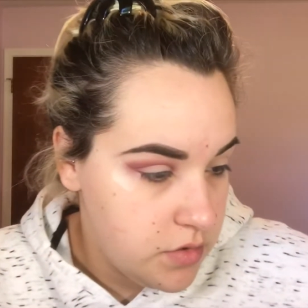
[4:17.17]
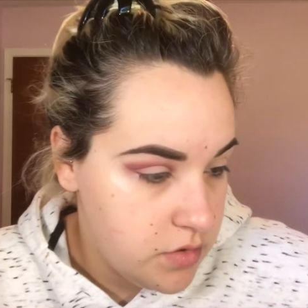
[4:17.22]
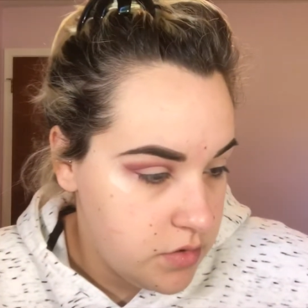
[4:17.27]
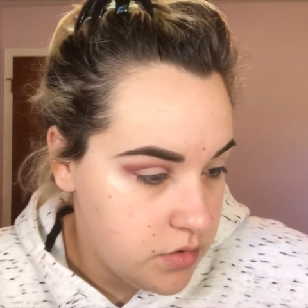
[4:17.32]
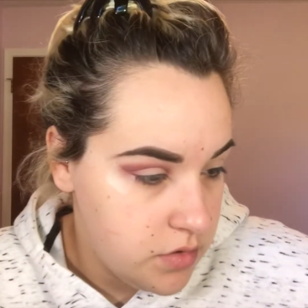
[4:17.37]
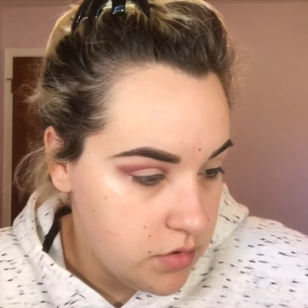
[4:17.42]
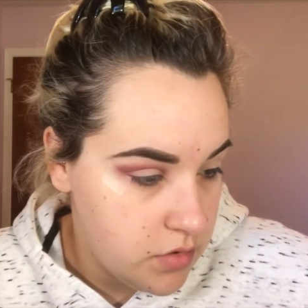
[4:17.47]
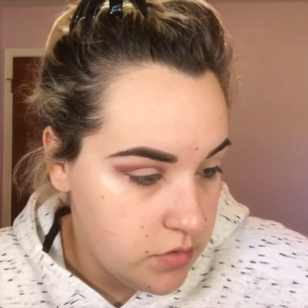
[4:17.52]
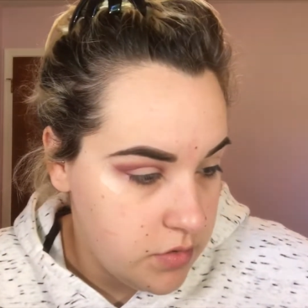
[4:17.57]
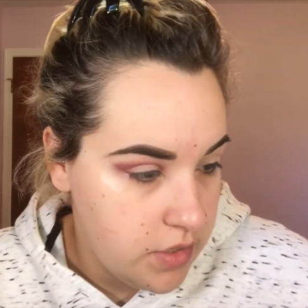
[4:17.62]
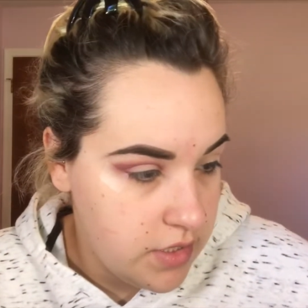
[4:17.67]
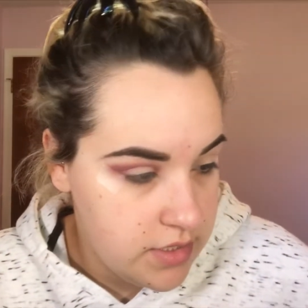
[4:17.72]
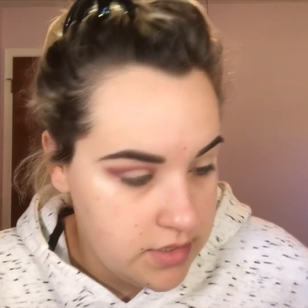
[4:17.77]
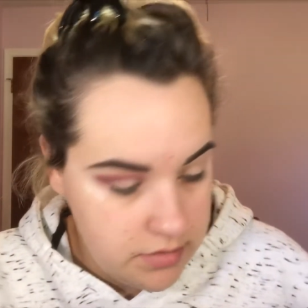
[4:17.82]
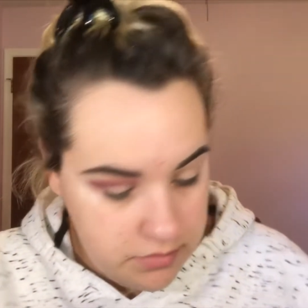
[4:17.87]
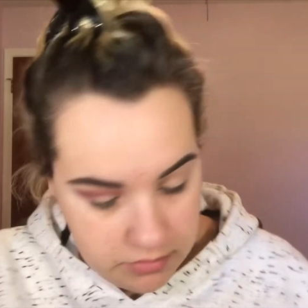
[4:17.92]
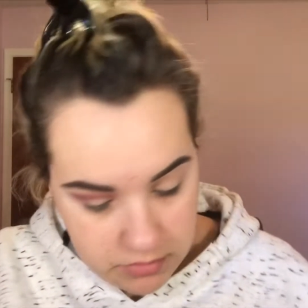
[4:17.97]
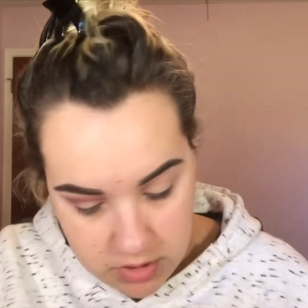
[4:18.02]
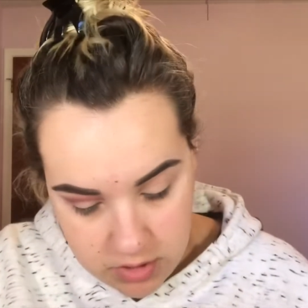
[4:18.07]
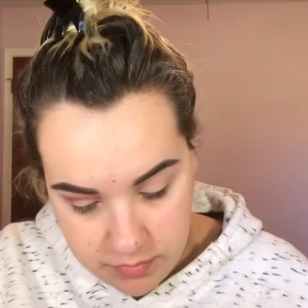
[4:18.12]
So
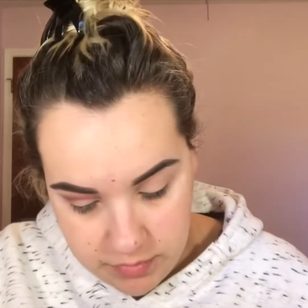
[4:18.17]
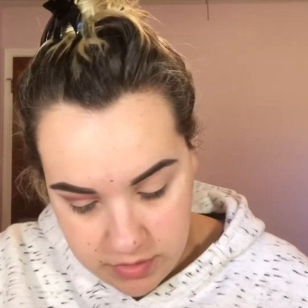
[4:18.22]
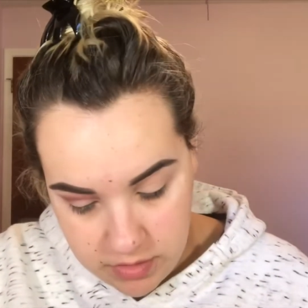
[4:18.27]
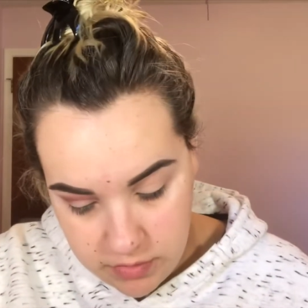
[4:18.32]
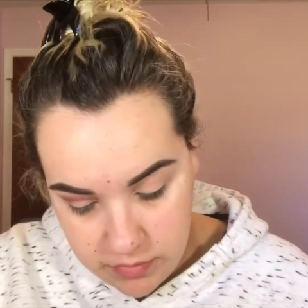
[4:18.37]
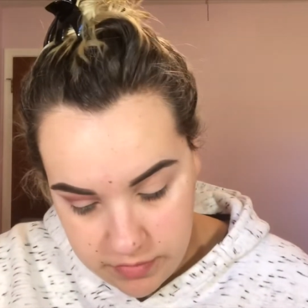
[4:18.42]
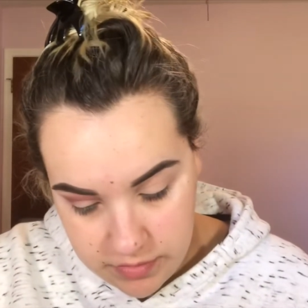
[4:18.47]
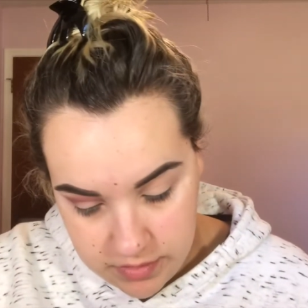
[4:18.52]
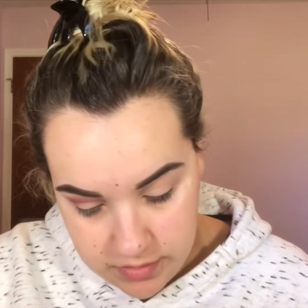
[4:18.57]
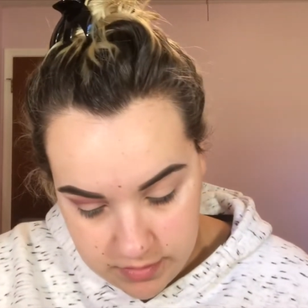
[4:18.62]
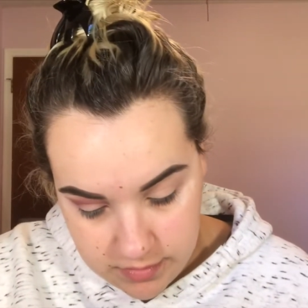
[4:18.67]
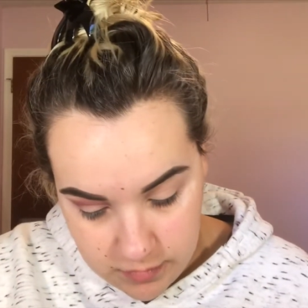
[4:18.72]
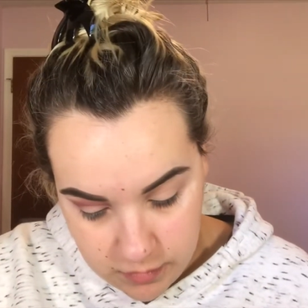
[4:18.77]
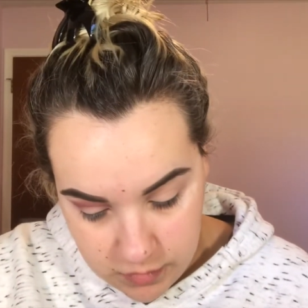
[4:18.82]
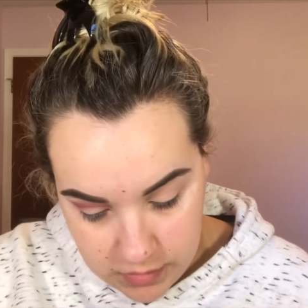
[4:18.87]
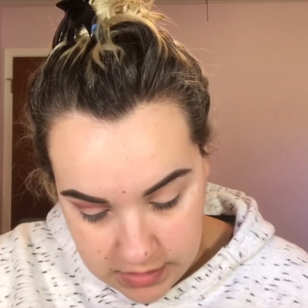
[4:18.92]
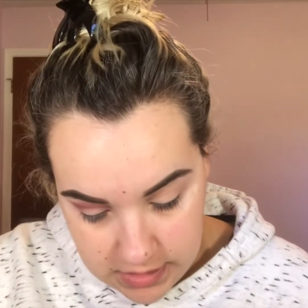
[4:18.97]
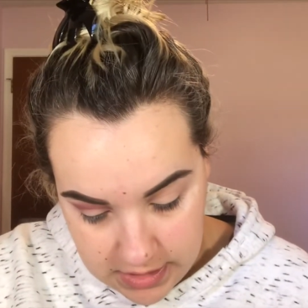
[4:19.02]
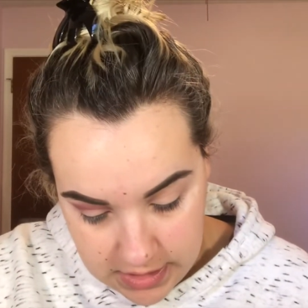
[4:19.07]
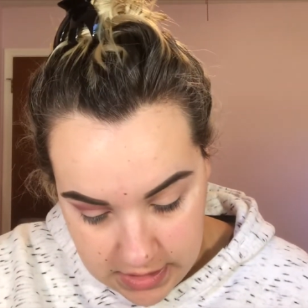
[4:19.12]
next I'm going to be going in
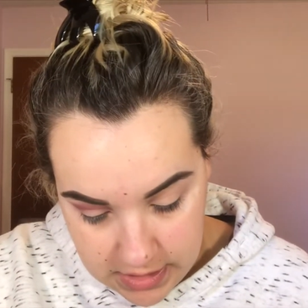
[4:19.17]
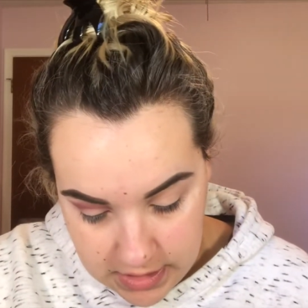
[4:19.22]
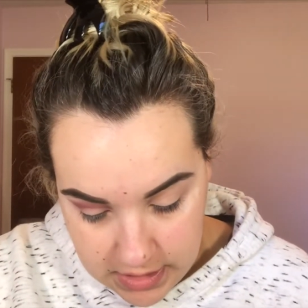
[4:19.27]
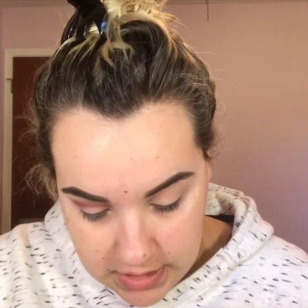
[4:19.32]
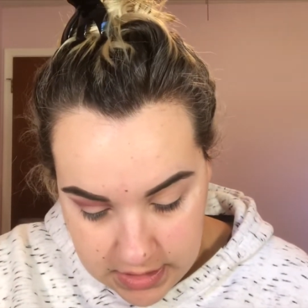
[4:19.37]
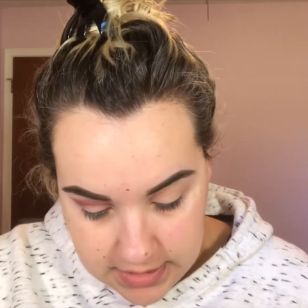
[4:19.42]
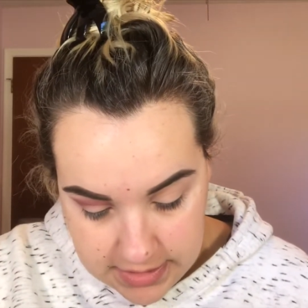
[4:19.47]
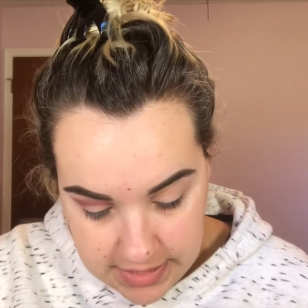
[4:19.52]
with a